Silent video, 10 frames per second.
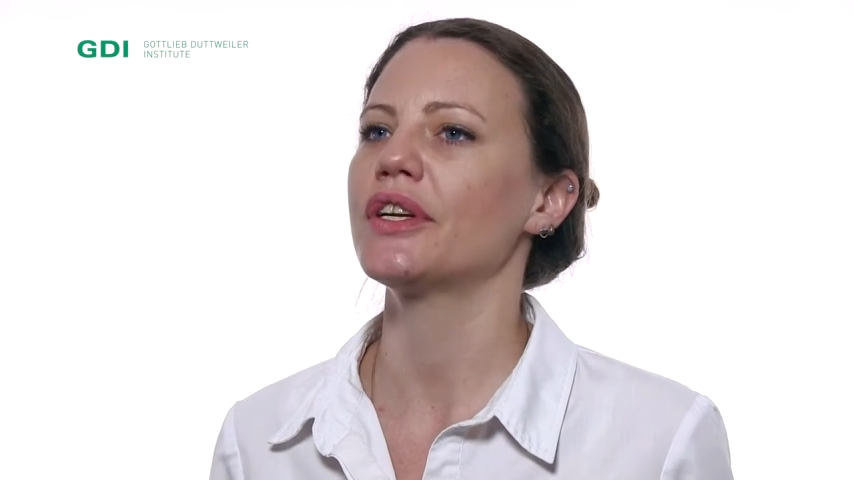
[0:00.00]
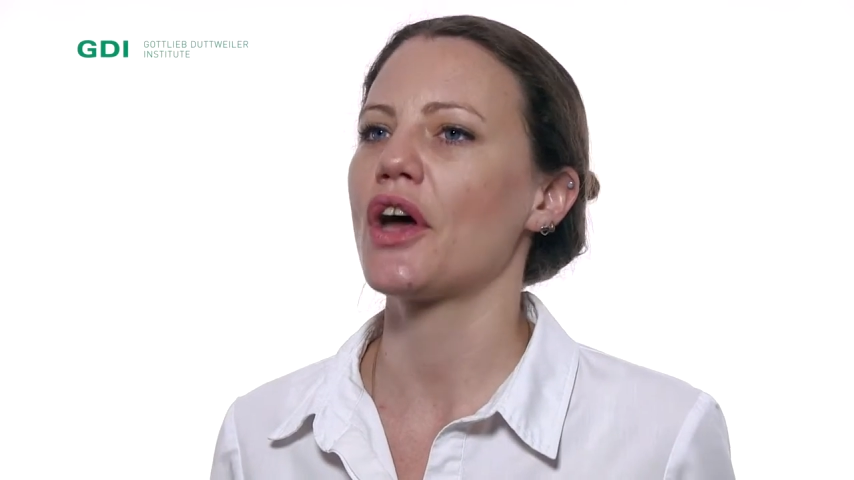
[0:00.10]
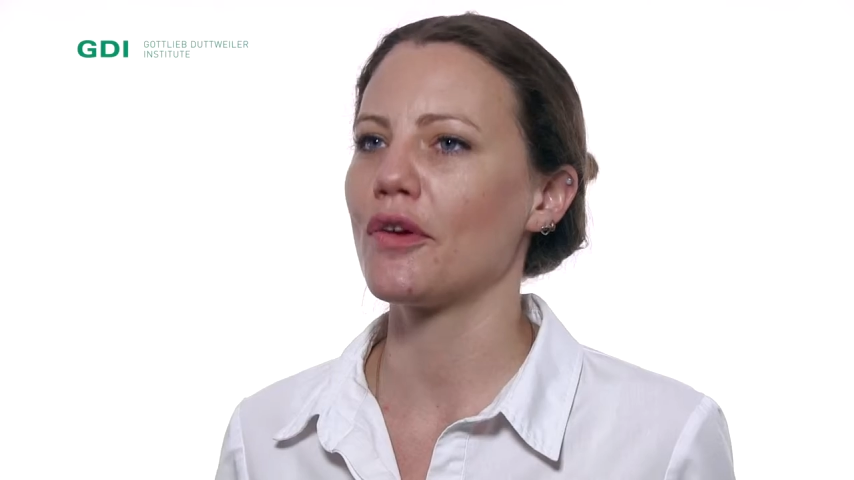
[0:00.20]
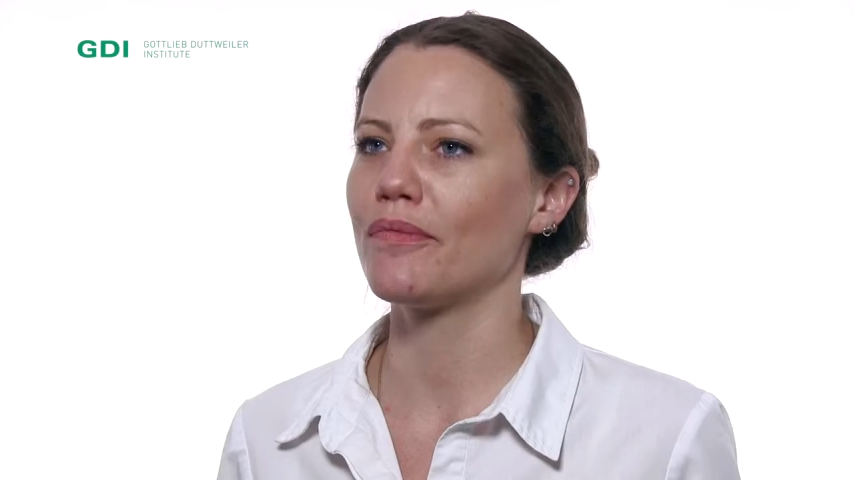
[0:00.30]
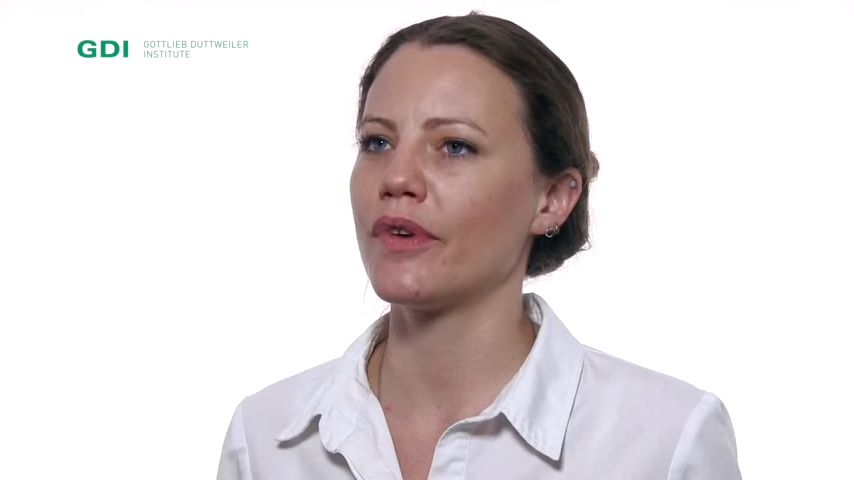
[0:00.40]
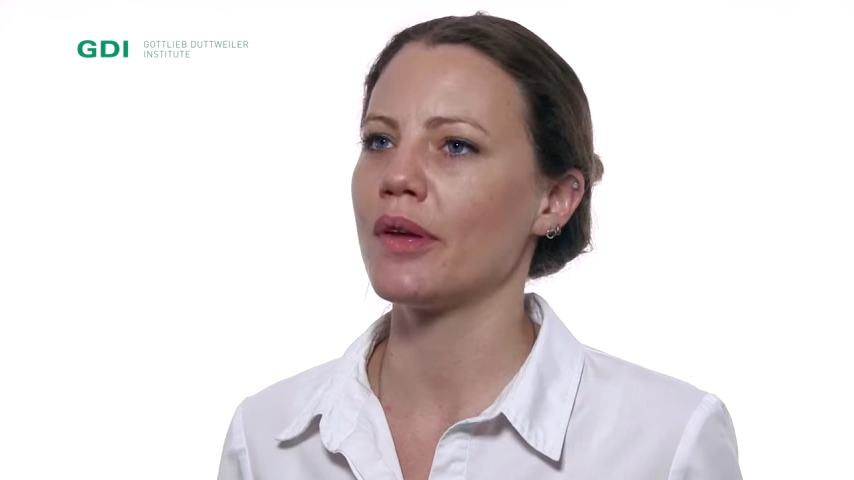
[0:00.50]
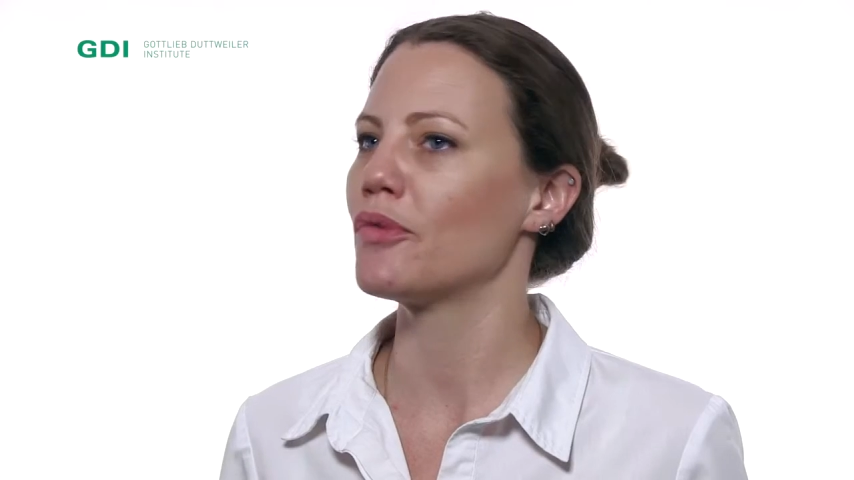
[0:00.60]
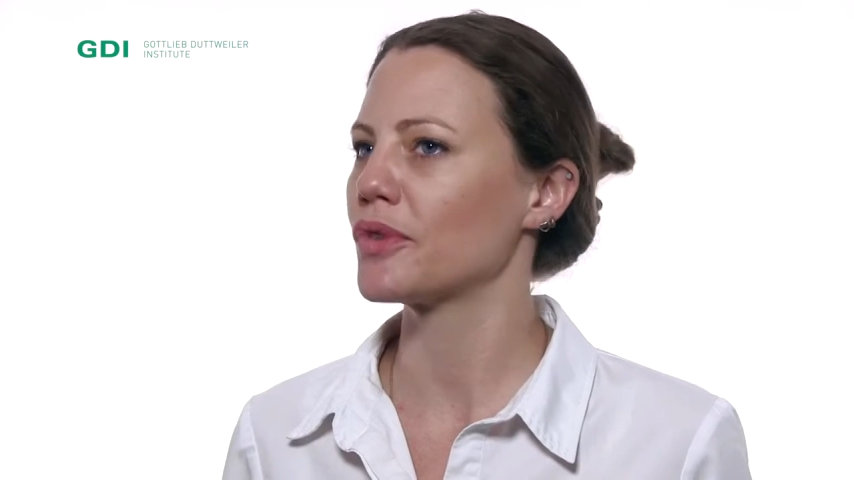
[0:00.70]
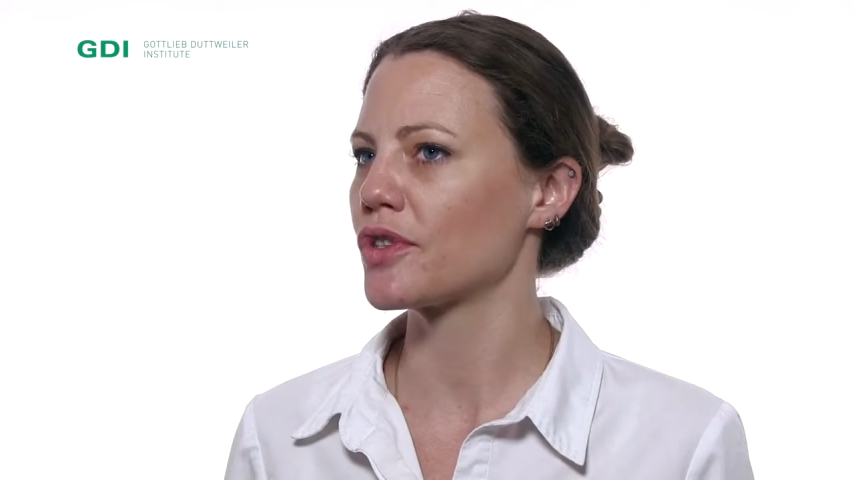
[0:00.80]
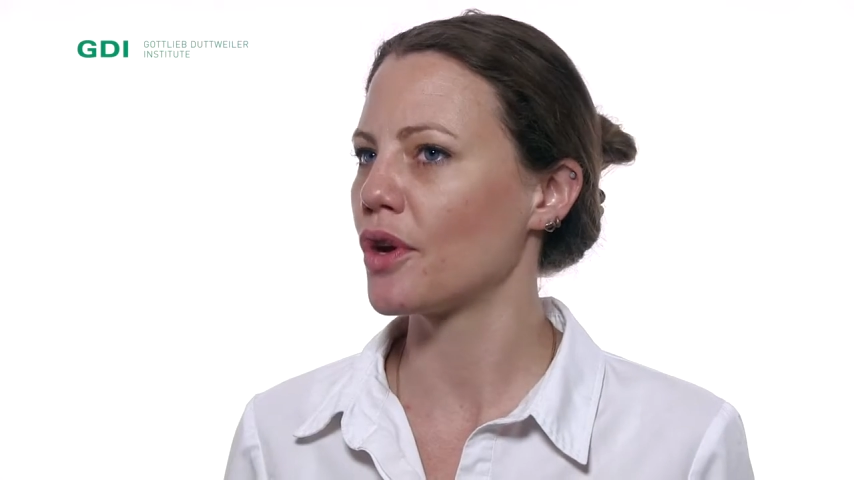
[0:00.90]
and hopefully
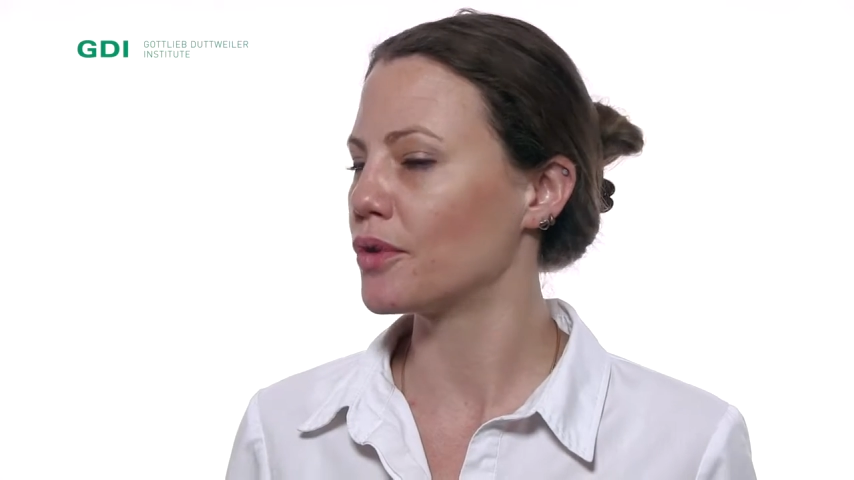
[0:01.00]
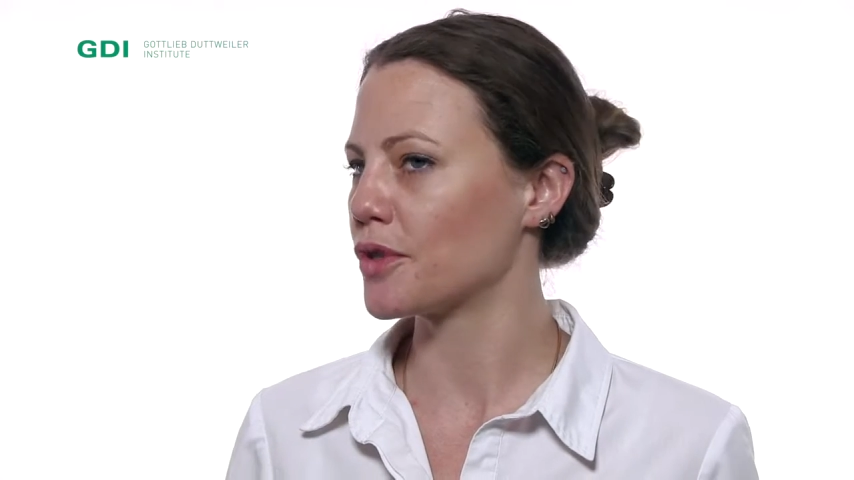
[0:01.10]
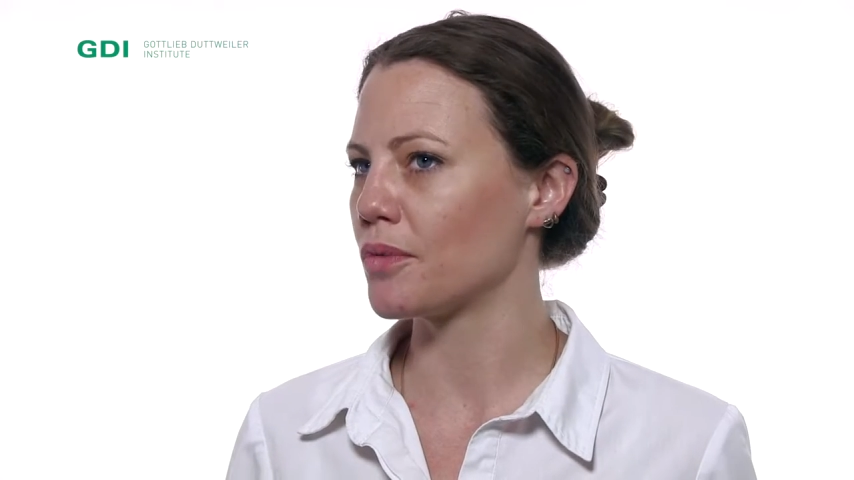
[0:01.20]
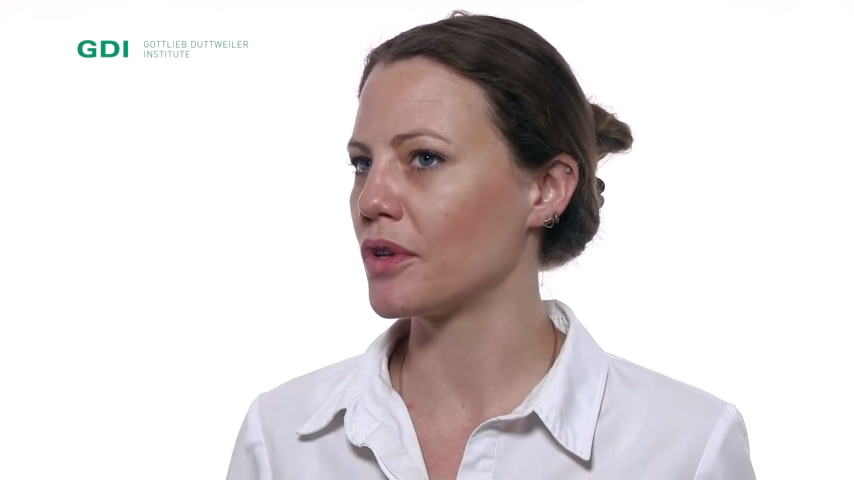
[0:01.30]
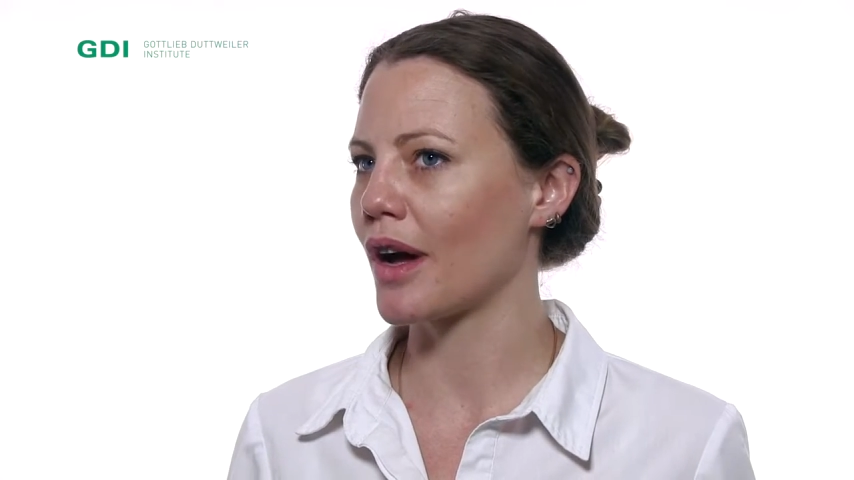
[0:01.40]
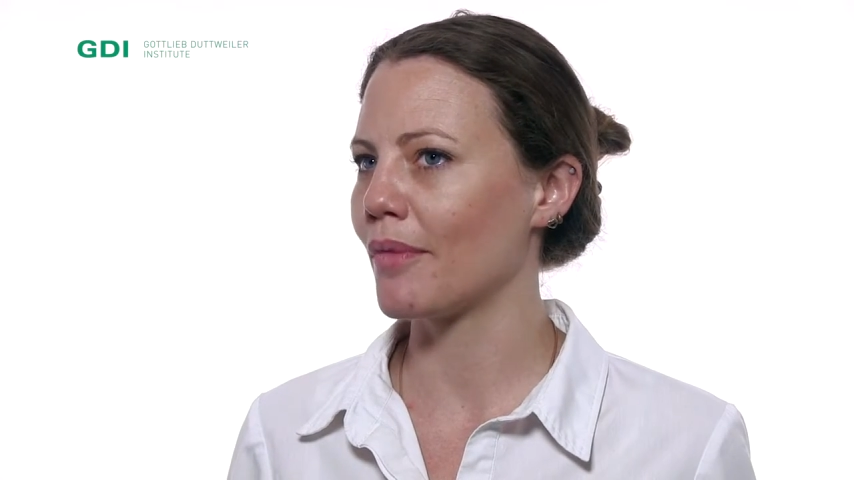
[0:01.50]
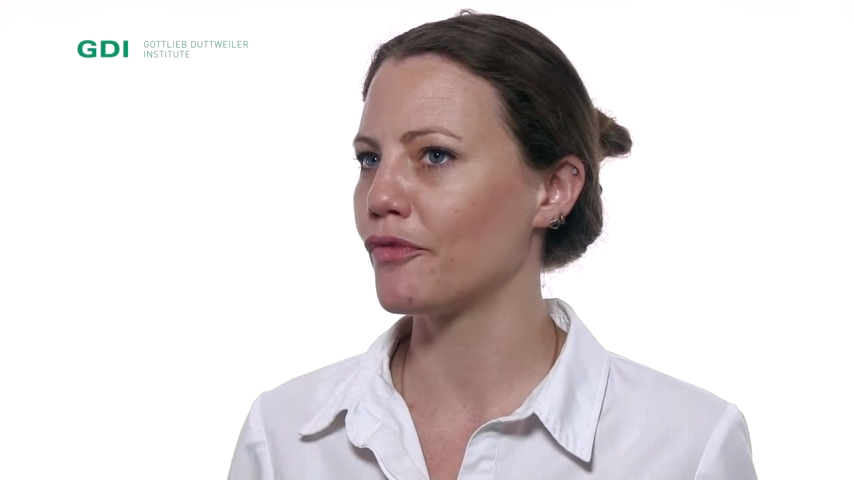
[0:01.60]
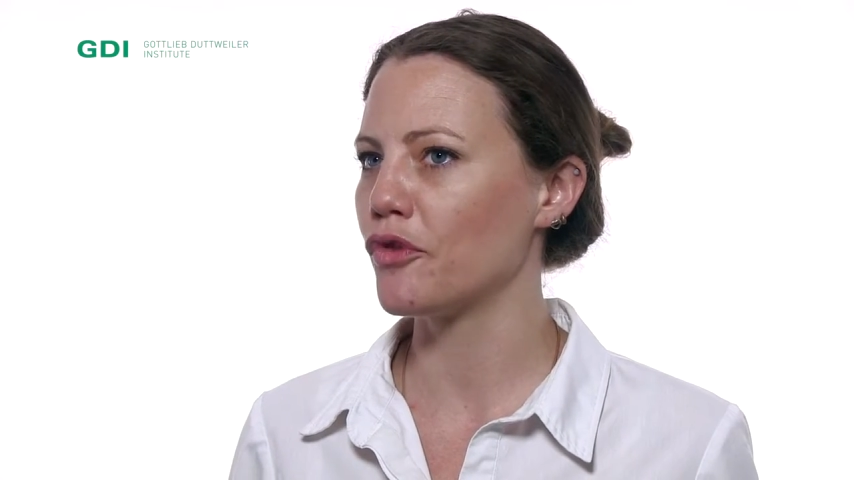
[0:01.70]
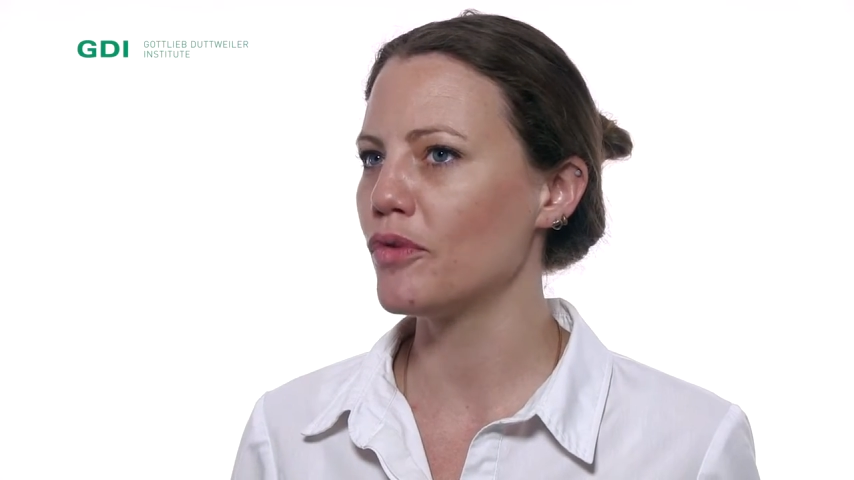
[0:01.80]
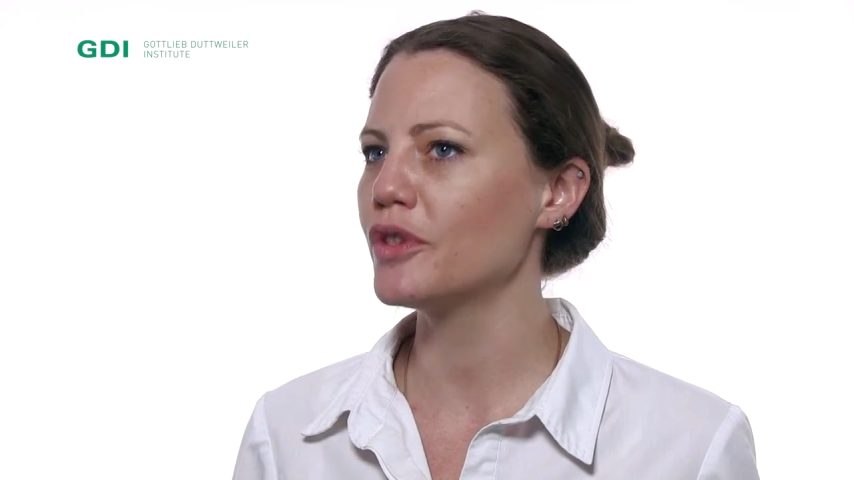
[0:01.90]
more Snowdens will come
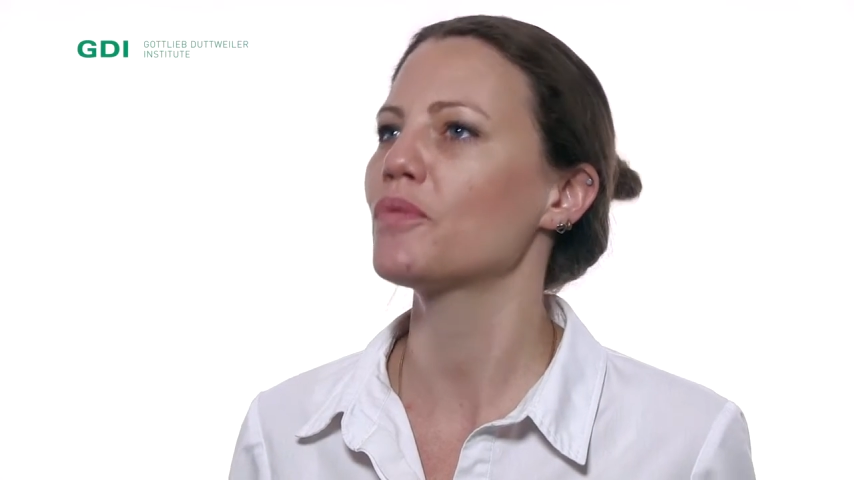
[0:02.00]
forward,